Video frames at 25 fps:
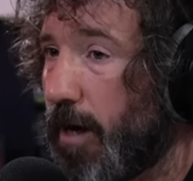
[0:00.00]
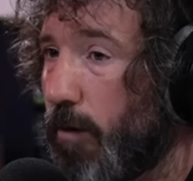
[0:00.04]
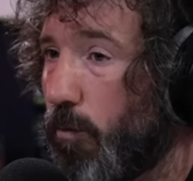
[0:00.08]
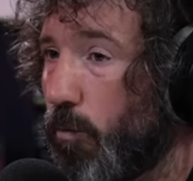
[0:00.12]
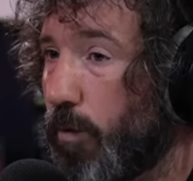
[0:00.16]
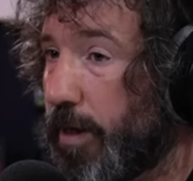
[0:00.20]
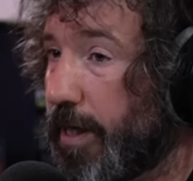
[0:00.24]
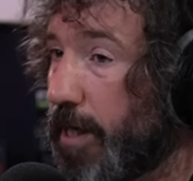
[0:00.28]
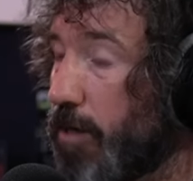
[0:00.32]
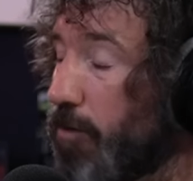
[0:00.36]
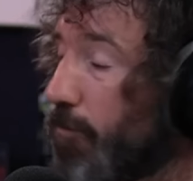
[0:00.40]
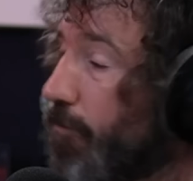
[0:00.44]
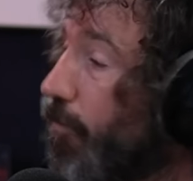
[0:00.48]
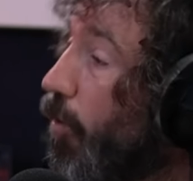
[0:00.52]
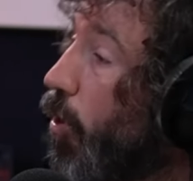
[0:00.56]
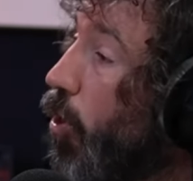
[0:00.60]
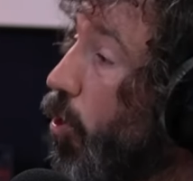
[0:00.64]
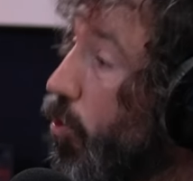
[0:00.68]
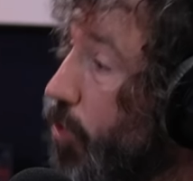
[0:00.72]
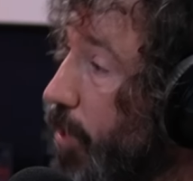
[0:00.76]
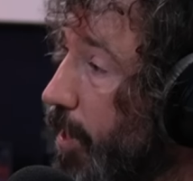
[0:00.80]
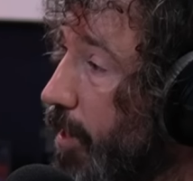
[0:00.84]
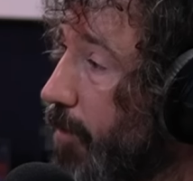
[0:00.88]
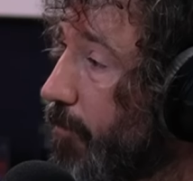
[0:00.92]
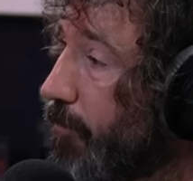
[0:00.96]
We can
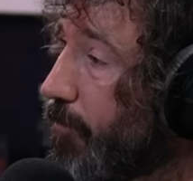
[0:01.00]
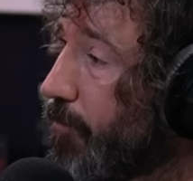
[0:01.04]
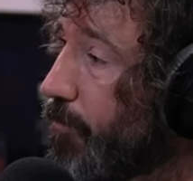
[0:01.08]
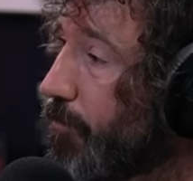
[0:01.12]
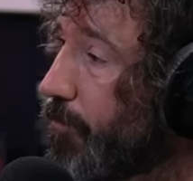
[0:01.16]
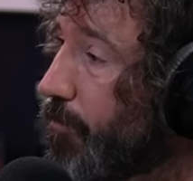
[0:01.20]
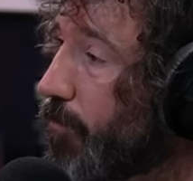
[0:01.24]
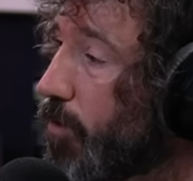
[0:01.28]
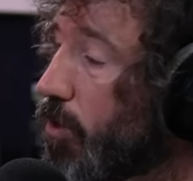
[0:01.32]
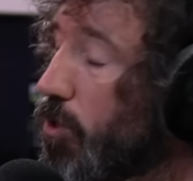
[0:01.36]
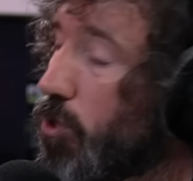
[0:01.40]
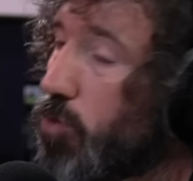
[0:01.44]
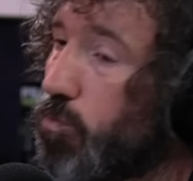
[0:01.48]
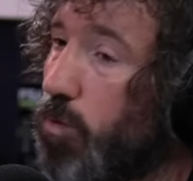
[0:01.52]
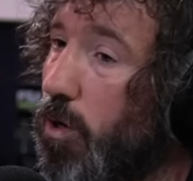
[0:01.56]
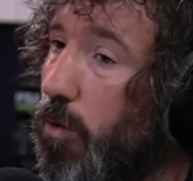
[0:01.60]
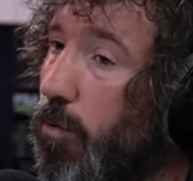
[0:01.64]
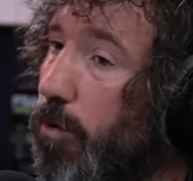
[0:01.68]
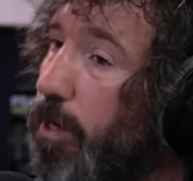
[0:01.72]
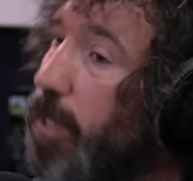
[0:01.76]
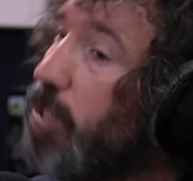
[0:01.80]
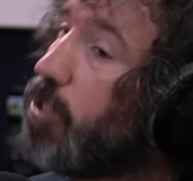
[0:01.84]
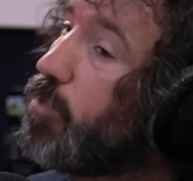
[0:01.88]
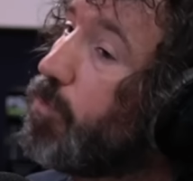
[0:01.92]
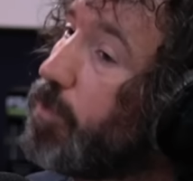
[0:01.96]
afford it because what
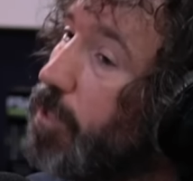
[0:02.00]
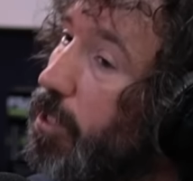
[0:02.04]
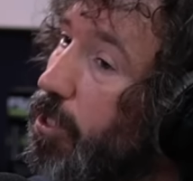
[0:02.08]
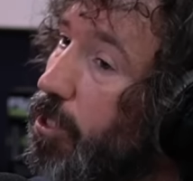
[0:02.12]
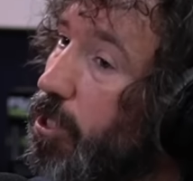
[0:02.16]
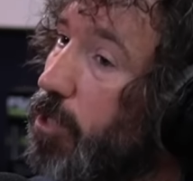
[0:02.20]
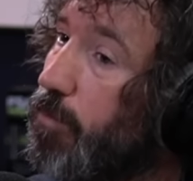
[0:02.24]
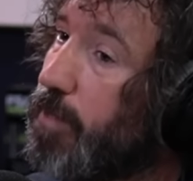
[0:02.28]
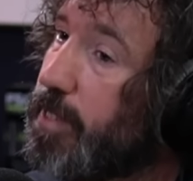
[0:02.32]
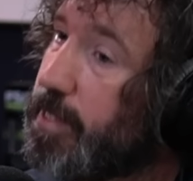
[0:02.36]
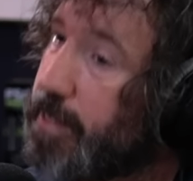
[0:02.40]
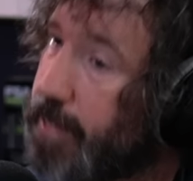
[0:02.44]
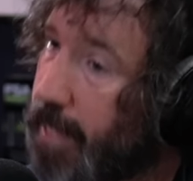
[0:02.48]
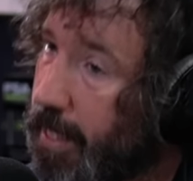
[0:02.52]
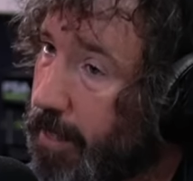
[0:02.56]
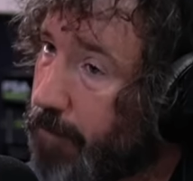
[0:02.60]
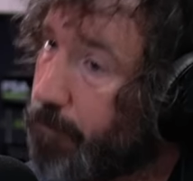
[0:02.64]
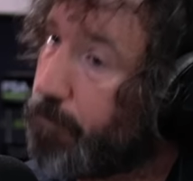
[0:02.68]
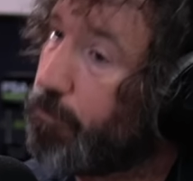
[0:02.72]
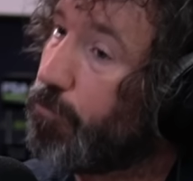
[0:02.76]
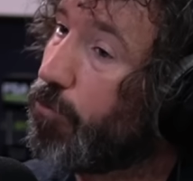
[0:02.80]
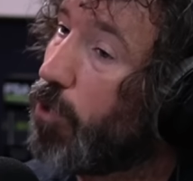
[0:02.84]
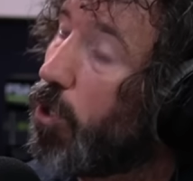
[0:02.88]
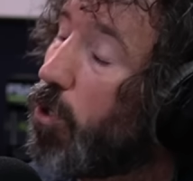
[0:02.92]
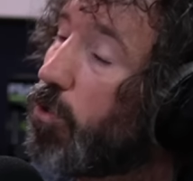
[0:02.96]
else we're going to do is
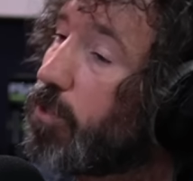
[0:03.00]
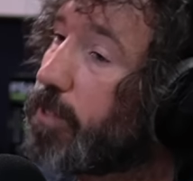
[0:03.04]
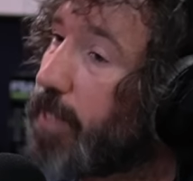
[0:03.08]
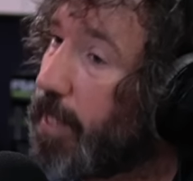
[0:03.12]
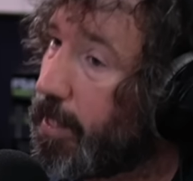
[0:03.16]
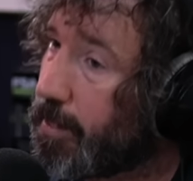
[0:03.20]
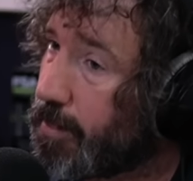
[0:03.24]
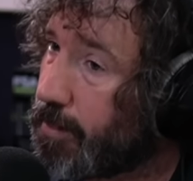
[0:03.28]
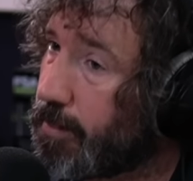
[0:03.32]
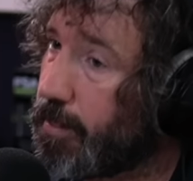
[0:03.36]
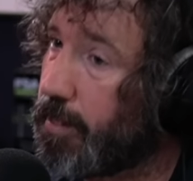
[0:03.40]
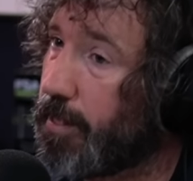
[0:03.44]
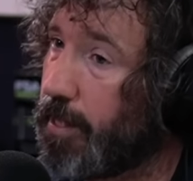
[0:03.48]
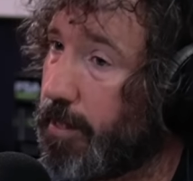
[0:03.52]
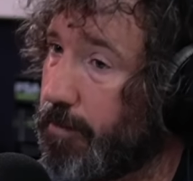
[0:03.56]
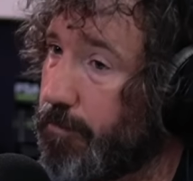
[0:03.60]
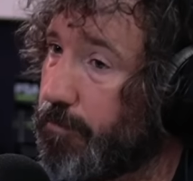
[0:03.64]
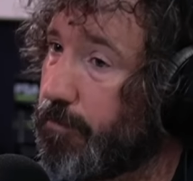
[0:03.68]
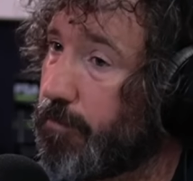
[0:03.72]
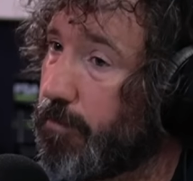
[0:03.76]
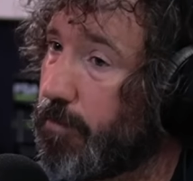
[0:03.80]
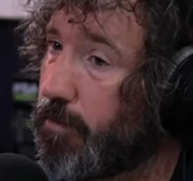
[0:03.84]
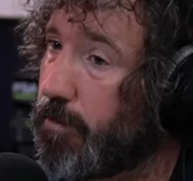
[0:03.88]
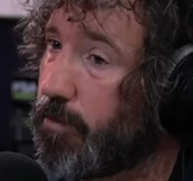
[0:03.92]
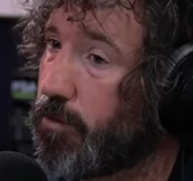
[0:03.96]
take broadcasting in
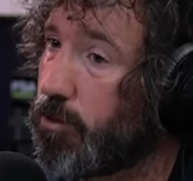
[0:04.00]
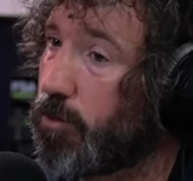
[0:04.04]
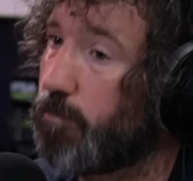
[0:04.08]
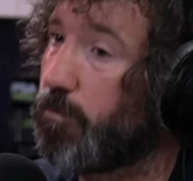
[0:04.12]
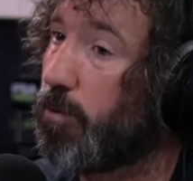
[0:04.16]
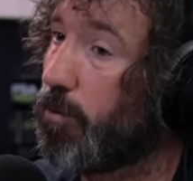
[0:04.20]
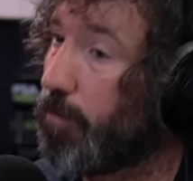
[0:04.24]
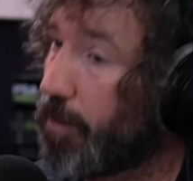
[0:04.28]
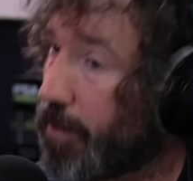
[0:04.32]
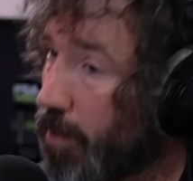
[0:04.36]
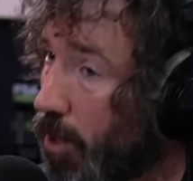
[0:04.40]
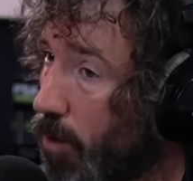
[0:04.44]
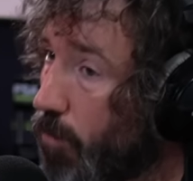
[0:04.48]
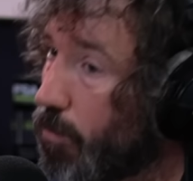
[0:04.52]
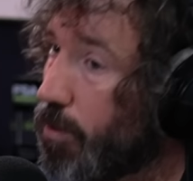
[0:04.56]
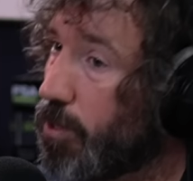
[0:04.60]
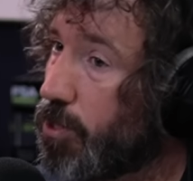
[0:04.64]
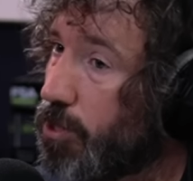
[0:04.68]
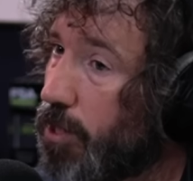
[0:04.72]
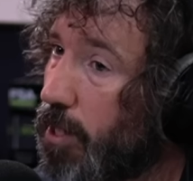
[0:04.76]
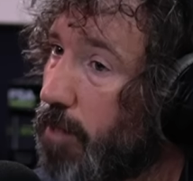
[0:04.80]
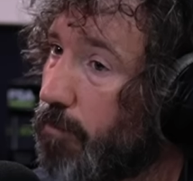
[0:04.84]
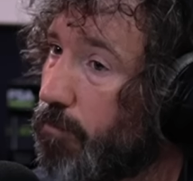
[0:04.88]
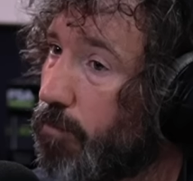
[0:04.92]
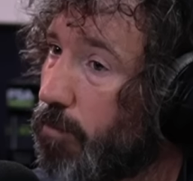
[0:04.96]
to public
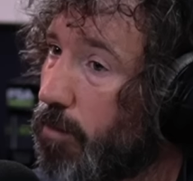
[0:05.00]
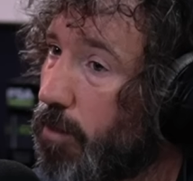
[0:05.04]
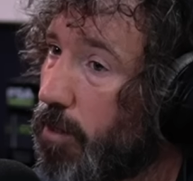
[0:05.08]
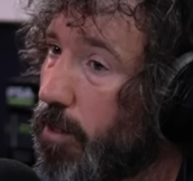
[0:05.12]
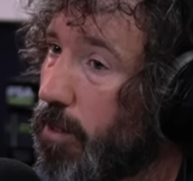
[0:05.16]
ownership.